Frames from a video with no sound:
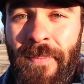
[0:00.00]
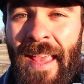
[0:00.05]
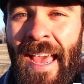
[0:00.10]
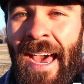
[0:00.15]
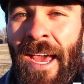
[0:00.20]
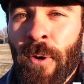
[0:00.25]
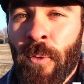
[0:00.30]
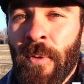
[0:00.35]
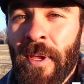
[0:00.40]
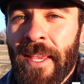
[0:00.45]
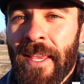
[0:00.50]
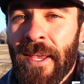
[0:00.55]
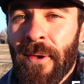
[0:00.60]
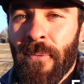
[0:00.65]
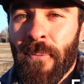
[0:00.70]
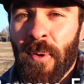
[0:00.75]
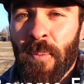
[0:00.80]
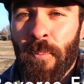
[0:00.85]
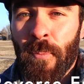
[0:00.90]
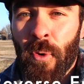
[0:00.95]
How do we get
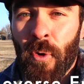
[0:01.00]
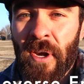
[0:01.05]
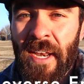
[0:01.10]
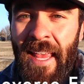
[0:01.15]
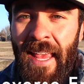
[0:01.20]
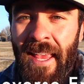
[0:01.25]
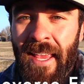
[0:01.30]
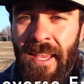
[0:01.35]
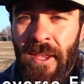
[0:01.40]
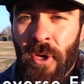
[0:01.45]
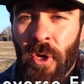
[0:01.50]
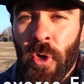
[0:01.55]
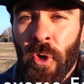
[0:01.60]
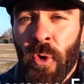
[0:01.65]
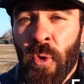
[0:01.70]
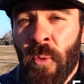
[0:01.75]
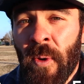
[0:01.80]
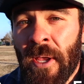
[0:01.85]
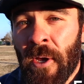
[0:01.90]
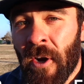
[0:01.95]
from point A,
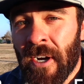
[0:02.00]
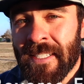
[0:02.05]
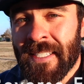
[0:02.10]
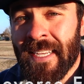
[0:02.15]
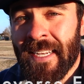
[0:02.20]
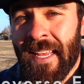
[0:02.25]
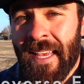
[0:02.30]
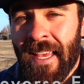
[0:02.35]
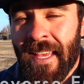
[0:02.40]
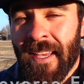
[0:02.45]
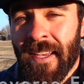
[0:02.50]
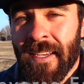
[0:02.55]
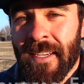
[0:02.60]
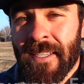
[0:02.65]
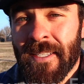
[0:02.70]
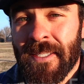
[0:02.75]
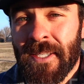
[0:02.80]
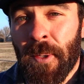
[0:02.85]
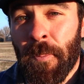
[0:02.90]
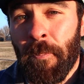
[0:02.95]
who we are today,
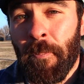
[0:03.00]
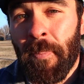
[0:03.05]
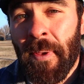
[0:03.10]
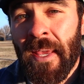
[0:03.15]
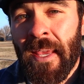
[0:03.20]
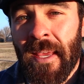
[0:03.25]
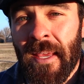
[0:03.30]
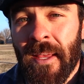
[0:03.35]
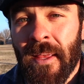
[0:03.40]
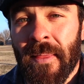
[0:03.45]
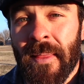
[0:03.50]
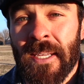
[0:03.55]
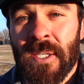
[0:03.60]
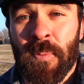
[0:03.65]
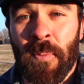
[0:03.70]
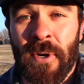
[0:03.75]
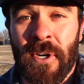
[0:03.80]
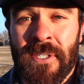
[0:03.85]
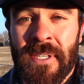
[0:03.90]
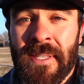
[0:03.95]
to be this
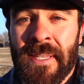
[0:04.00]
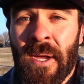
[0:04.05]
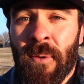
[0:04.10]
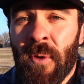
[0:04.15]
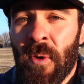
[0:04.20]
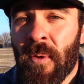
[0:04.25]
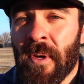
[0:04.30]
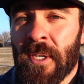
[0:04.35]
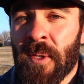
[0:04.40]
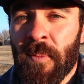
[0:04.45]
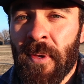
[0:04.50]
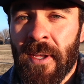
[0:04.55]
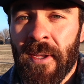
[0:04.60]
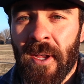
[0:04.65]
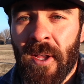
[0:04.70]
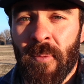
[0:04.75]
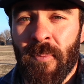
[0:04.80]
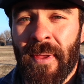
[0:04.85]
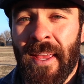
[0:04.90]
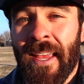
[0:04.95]
person that we want to
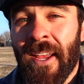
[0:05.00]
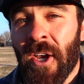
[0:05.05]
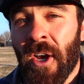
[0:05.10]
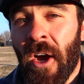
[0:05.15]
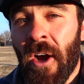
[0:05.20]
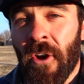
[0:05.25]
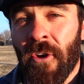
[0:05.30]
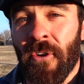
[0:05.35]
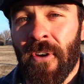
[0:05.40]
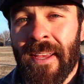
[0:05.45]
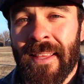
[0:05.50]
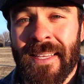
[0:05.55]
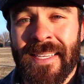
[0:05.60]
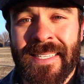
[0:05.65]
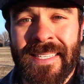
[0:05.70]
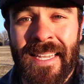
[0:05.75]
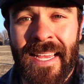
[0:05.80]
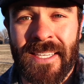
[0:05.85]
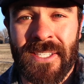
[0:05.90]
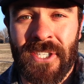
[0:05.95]
become in conquering
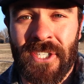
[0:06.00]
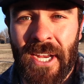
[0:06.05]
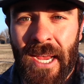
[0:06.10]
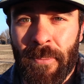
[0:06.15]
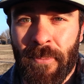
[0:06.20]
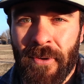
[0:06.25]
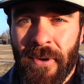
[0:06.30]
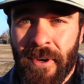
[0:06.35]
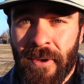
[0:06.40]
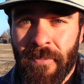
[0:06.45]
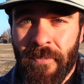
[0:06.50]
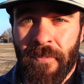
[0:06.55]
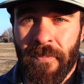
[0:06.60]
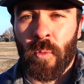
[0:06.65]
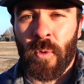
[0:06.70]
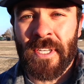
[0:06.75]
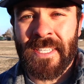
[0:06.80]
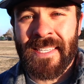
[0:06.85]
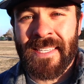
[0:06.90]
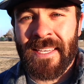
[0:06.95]
this next chapter?
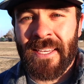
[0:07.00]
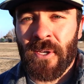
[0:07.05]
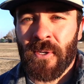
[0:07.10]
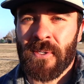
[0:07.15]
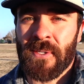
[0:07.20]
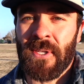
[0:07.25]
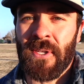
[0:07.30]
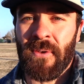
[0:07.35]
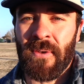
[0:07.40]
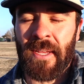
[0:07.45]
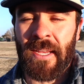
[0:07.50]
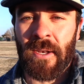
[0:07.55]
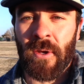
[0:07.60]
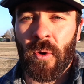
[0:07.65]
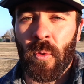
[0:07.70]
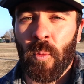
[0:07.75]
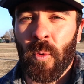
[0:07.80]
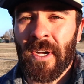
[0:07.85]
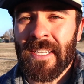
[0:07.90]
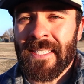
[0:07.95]
What skills do you need?
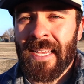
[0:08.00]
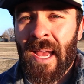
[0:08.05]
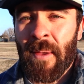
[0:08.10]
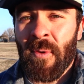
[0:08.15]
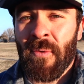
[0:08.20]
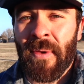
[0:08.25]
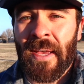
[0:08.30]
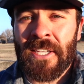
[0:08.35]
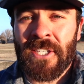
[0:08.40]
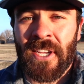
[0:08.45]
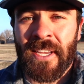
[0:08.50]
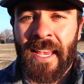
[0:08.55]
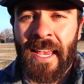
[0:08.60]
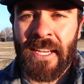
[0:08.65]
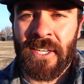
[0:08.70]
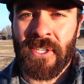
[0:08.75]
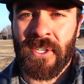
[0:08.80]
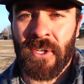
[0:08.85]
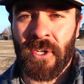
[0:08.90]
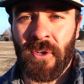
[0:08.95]
What type of
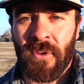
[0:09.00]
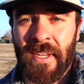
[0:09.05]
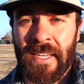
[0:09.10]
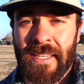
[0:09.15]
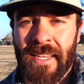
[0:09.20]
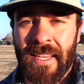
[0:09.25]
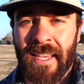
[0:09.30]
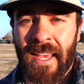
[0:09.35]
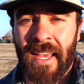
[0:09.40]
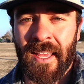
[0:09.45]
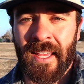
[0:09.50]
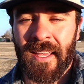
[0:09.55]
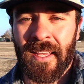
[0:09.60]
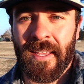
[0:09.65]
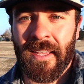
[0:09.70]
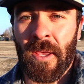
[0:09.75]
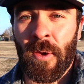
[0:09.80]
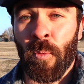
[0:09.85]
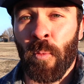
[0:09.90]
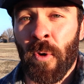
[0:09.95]
education do you need to get?
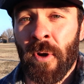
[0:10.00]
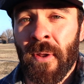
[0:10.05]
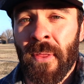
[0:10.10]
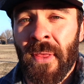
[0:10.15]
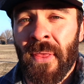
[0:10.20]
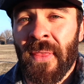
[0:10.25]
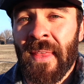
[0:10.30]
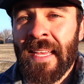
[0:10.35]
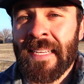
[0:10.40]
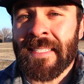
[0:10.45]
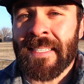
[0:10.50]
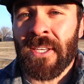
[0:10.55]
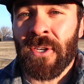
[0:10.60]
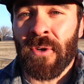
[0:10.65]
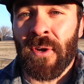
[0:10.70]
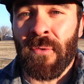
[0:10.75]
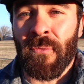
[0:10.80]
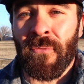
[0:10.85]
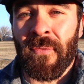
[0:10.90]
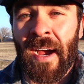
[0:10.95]
And what are the things in
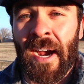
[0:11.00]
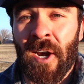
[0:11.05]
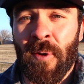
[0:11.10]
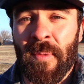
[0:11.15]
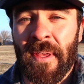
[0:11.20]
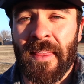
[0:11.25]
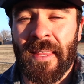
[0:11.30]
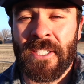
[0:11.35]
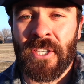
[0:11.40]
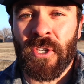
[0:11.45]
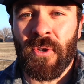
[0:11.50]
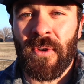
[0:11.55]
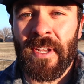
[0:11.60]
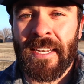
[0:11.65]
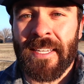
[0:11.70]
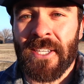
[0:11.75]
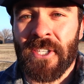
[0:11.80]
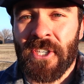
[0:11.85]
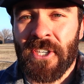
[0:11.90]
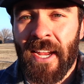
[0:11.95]
your environment that you
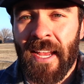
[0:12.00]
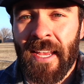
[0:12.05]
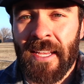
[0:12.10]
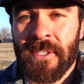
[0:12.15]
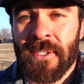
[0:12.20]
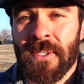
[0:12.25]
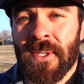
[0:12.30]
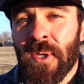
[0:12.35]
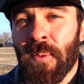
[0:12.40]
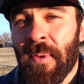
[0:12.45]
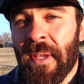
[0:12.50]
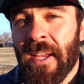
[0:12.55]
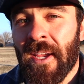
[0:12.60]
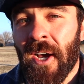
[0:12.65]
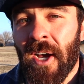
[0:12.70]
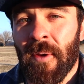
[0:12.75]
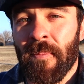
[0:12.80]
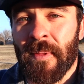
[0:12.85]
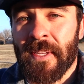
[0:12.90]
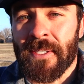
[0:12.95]
need to change to
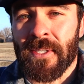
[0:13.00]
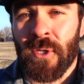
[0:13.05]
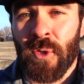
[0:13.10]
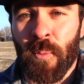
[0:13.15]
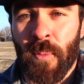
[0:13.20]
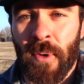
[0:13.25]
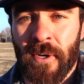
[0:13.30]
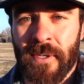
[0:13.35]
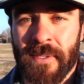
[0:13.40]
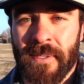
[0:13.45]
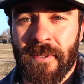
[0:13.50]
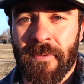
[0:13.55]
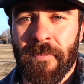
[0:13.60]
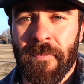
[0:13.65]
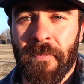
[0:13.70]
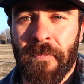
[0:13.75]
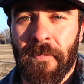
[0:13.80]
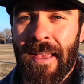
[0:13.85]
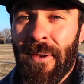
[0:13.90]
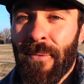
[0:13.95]
become this new person?
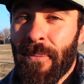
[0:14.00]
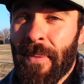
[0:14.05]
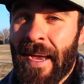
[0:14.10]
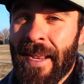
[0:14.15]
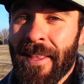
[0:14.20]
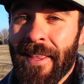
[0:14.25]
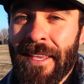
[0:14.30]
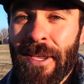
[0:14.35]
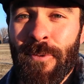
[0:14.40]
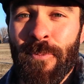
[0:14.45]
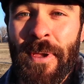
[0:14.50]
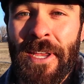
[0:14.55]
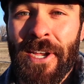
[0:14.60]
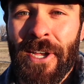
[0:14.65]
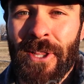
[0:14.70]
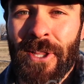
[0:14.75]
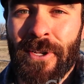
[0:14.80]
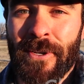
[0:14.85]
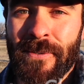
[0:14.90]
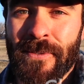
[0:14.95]
And finally, we
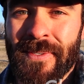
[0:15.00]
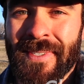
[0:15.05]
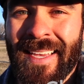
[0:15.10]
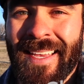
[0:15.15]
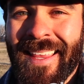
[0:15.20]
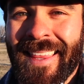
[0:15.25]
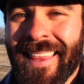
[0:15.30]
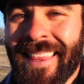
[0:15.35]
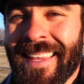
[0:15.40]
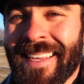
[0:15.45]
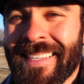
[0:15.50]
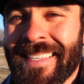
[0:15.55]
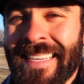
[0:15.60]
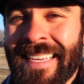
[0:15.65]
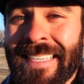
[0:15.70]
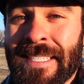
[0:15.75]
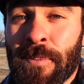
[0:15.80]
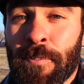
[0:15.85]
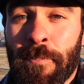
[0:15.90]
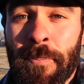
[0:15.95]
close. This
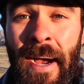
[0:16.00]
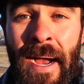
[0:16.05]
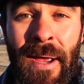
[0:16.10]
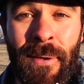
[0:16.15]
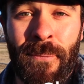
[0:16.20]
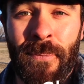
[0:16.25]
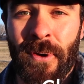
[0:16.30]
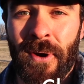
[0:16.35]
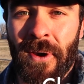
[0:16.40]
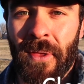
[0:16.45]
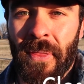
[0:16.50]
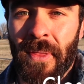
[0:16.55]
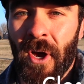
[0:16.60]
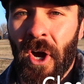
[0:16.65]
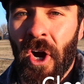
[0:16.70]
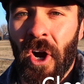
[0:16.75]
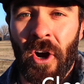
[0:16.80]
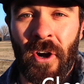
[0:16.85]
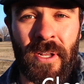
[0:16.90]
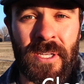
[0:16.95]
is by far the
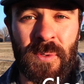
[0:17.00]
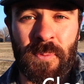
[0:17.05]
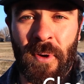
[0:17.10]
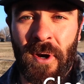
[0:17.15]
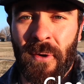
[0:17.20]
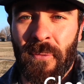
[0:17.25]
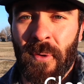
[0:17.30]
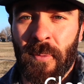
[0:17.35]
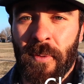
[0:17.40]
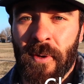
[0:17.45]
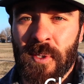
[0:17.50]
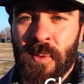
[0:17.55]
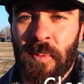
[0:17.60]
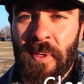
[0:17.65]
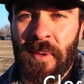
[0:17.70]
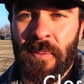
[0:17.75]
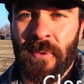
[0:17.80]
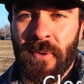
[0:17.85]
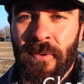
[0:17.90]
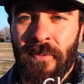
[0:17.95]
hardest part for most
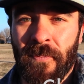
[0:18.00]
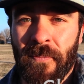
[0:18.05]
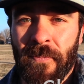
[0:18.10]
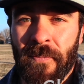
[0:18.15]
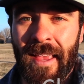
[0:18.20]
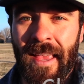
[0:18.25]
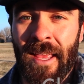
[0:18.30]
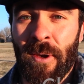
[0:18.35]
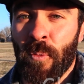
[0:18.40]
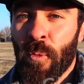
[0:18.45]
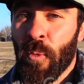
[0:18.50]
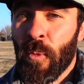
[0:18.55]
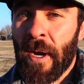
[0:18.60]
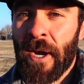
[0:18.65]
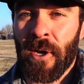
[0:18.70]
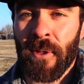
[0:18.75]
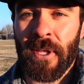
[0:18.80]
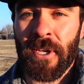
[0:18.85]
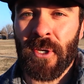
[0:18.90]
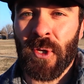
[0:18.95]
people, and
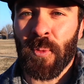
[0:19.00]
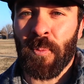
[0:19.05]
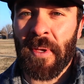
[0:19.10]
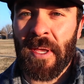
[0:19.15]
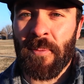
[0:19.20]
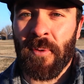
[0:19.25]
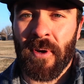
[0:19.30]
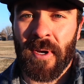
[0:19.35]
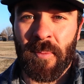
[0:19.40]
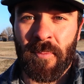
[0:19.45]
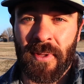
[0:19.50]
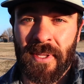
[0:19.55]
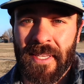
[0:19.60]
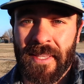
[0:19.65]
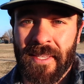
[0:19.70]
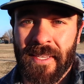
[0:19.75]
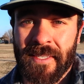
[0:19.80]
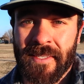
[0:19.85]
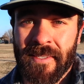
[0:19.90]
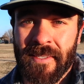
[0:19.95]
rarely do people
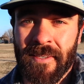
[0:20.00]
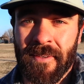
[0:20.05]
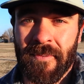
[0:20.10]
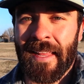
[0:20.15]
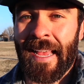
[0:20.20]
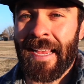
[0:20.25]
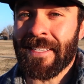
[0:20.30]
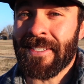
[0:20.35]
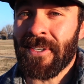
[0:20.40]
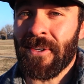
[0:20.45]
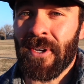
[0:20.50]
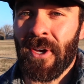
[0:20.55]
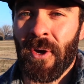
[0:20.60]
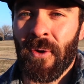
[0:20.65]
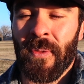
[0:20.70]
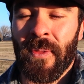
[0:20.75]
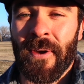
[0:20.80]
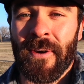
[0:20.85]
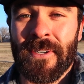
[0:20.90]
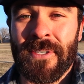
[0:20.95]
complete this. As you
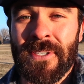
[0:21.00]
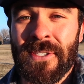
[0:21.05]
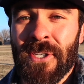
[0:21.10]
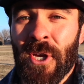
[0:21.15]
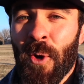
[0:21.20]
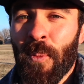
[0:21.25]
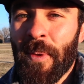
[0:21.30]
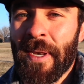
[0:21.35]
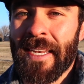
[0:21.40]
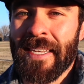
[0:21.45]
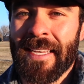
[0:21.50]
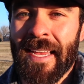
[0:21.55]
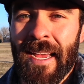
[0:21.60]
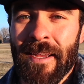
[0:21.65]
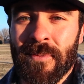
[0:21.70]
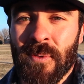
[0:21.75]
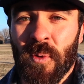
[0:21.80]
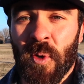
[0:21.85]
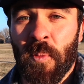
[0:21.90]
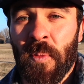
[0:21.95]
know, there are so many
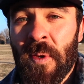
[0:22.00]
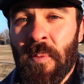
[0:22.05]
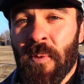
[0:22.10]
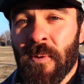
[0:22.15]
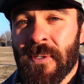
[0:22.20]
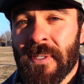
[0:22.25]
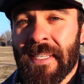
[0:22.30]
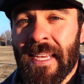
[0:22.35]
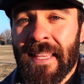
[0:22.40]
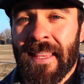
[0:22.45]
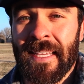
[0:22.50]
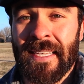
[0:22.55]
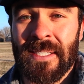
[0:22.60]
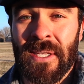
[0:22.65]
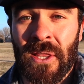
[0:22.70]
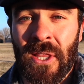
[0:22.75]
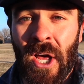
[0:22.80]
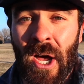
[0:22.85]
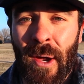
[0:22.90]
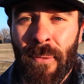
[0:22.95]
times where people set these
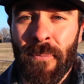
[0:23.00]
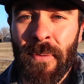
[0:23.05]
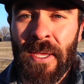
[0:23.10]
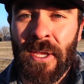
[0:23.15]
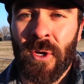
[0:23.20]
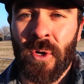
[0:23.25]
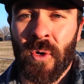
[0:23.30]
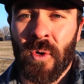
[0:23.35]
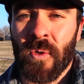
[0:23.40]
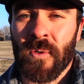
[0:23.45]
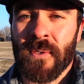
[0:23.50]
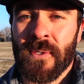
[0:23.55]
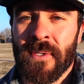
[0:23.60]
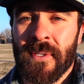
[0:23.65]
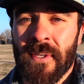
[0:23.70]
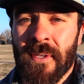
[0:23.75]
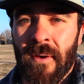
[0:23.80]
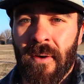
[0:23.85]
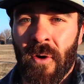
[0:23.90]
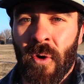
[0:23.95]
lofty goals
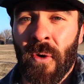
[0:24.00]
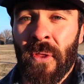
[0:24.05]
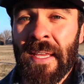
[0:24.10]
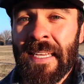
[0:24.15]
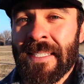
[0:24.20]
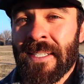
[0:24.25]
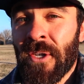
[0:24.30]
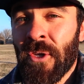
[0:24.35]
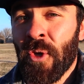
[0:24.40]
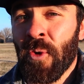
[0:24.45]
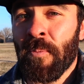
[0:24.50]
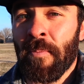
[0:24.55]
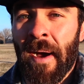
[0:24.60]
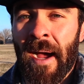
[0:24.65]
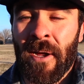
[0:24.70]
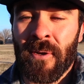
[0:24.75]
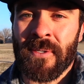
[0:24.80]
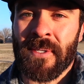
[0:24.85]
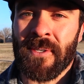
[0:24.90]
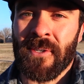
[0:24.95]
or these new
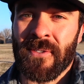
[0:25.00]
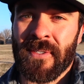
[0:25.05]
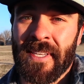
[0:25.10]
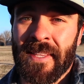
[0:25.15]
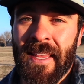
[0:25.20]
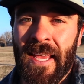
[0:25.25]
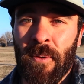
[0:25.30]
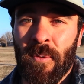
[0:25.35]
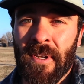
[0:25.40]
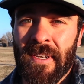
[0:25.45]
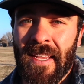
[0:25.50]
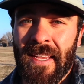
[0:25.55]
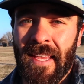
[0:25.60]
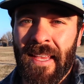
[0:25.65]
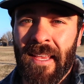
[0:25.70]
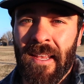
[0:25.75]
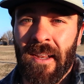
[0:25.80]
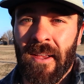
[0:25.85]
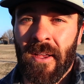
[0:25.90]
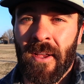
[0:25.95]
milestones that they want to
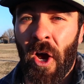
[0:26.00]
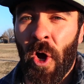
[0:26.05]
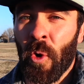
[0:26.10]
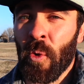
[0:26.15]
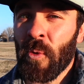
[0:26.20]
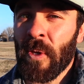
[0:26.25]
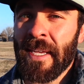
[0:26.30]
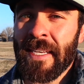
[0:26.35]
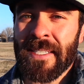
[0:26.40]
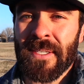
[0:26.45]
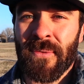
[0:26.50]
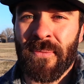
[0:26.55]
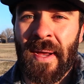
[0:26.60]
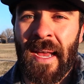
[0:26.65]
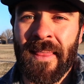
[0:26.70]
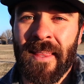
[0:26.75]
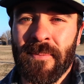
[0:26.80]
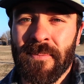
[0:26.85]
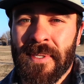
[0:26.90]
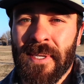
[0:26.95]
hit only to
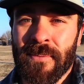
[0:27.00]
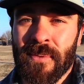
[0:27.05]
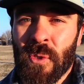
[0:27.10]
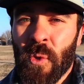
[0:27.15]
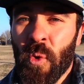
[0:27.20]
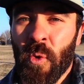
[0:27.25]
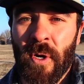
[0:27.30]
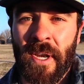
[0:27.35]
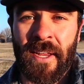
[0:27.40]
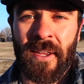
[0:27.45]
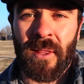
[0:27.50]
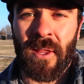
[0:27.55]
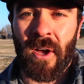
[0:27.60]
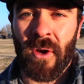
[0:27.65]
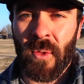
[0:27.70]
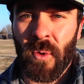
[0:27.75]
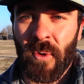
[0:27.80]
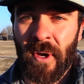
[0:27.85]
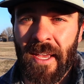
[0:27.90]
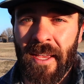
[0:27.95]
find themselves quitting
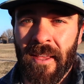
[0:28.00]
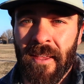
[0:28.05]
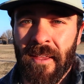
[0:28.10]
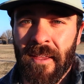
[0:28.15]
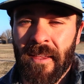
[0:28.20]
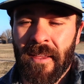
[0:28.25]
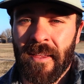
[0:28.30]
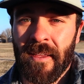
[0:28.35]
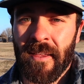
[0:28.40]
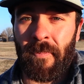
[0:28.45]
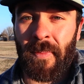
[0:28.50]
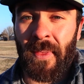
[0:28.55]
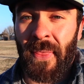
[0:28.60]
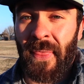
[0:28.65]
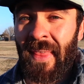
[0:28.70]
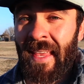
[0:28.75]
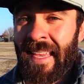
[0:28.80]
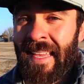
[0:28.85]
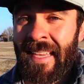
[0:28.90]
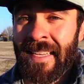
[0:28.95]
along the way. The
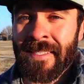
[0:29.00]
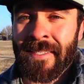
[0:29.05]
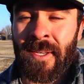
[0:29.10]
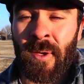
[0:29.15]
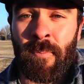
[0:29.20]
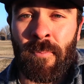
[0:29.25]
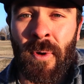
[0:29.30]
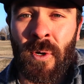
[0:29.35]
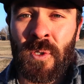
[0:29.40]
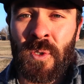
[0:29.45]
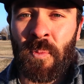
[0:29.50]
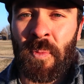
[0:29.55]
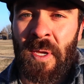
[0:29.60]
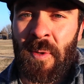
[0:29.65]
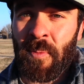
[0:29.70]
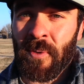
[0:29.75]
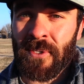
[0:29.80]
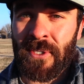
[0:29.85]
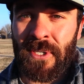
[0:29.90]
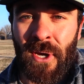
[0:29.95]
thing is, most
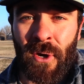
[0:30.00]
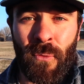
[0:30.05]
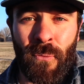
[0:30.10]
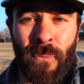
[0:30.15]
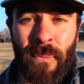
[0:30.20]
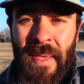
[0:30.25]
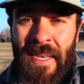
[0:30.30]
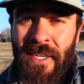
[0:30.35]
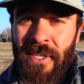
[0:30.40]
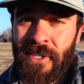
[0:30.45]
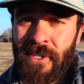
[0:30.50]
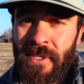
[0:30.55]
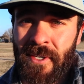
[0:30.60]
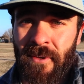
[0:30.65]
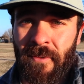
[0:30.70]
people don't finish.